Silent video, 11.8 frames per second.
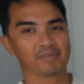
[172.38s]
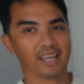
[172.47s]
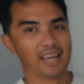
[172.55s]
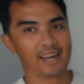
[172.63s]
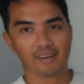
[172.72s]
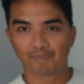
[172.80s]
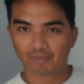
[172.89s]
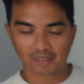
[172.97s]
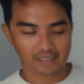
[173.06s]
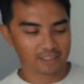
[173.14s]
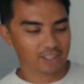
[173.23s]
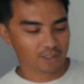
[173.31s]
And
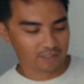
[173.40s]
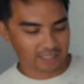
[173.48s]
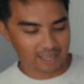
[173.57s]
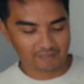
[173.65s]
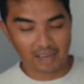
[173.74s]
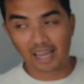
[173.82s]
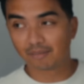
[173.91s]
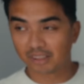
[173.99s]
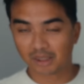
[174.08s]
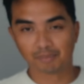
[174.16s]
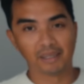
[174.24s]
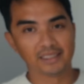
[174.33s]
you know, like I have the
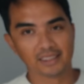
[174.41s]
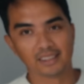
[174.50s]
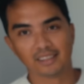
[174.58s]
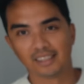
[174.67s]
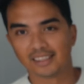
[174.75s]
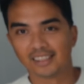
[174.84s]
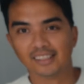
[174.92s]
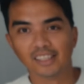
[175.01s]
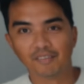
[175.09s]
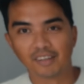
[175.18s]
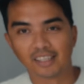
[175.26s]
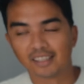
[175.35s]
space here. It's
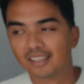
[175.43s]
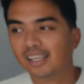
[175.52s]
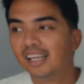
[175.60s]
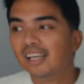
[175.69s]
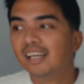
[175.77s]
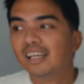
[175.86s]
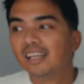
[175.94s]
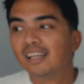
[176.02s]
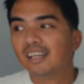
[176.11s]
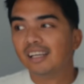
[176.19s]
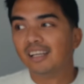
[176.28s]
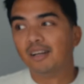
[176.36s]

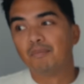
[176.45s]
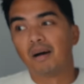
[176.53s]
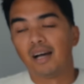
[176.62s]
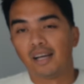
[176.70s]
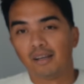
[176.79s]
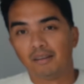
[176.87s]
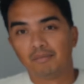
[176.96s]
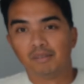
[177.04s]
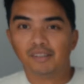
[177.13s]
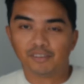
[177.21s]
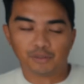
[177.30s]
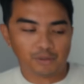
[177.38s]
in my
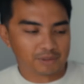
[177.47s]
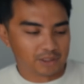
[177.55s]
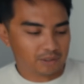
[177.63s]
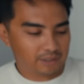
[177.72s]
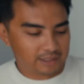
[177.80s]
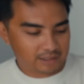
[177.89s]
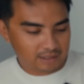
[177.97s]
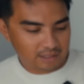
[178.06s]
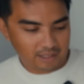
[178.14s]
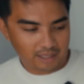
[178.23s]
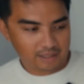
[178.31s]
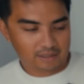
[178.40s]
living room, so
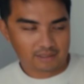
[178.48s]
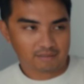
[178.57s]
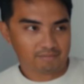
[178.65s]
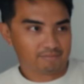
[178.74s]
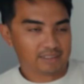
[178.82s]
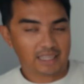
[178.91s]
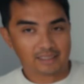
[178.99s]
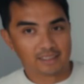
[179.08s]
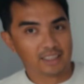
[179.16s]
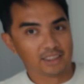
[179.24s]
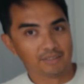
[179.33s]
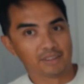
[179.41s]
it's got
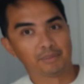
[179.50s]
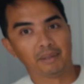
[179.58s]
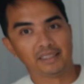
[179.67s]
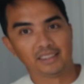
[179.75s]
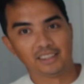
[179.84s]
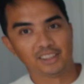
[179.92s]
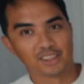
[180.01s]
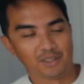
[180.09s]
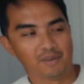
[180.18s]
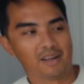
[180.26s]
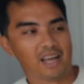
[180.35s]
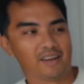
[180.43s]
tons of space here,
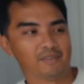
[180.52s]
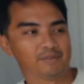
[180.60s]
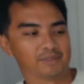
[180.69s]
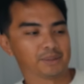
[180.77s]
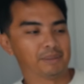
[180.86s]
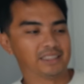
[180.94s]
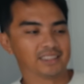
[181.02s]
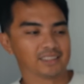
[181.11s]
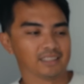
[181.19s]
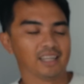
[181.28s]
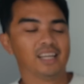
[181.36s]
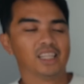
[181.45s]
so
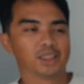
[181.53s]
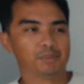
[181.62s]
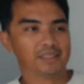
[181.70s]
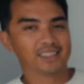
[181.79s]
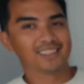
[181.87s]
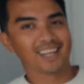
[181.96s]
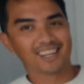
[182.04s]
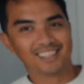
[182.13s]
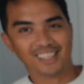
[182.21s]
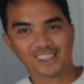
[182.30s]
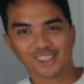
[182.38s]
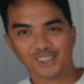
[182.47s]
space is not an
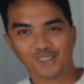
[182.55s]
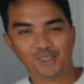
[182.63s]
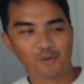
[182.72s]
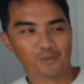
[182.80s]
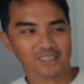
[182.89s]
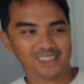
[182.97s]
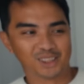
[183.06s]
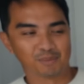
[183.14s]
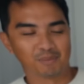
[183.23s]
issue with this